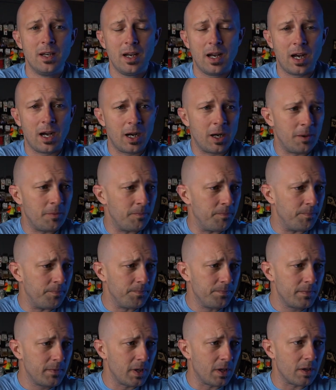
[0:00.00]

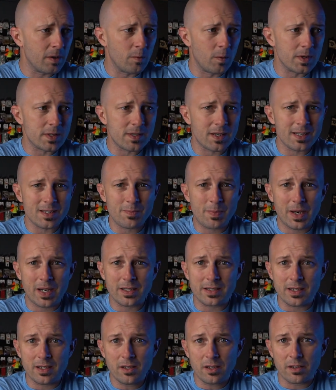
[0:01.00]
you know, it wasn't as big a
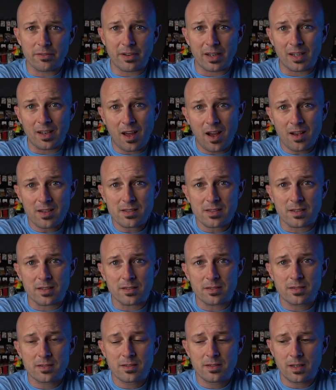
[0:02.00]
deal if I lost
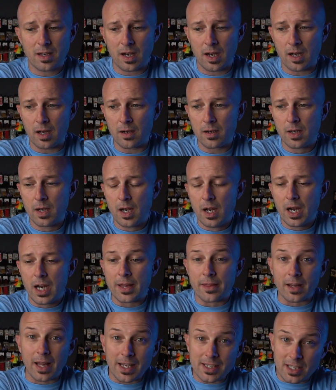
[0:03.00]
it.
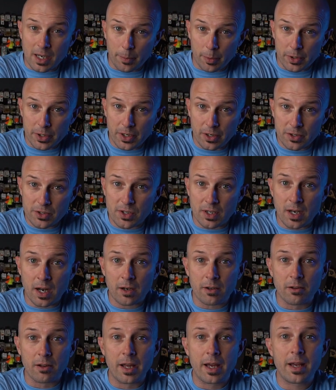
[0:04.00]
In the last couple of years, the
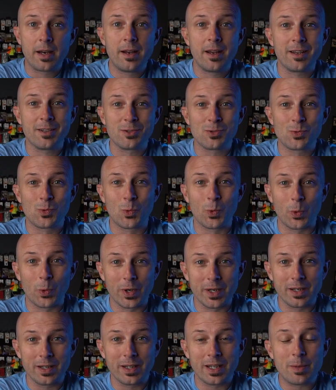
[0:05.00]
Knucklehead has
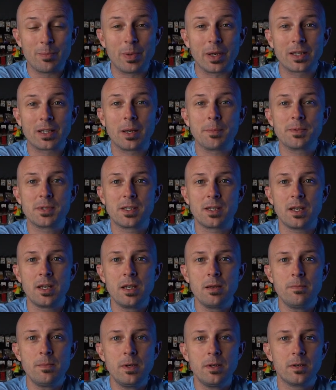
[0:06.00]
really picked up
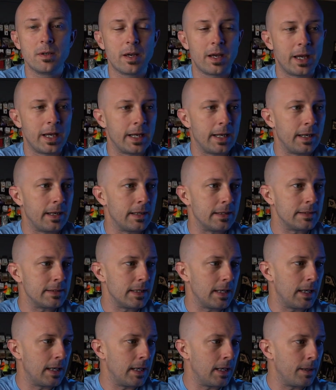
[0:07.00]
steam, and
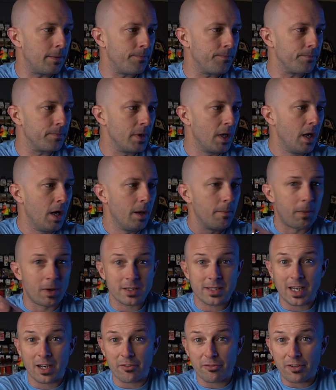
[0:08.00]

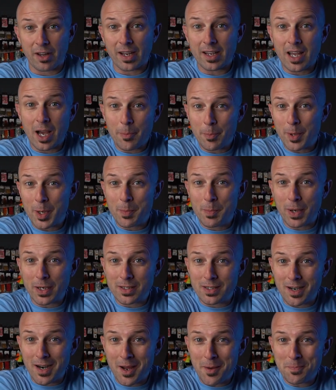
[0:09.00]
Montana Fly Company
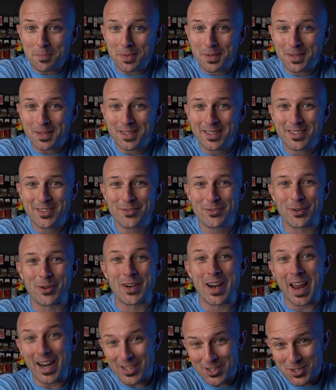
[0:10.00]
picked it up for
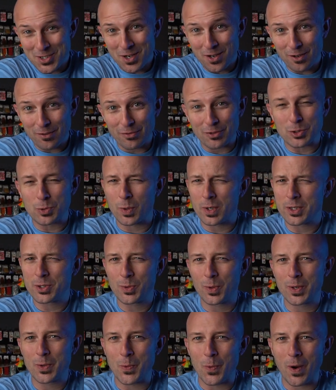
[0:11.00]
next year, for
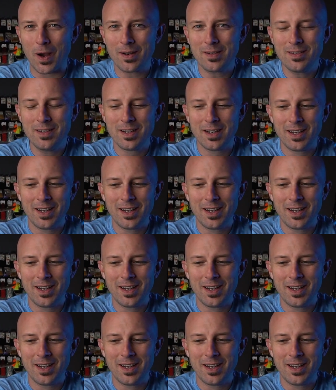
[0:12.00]
2021.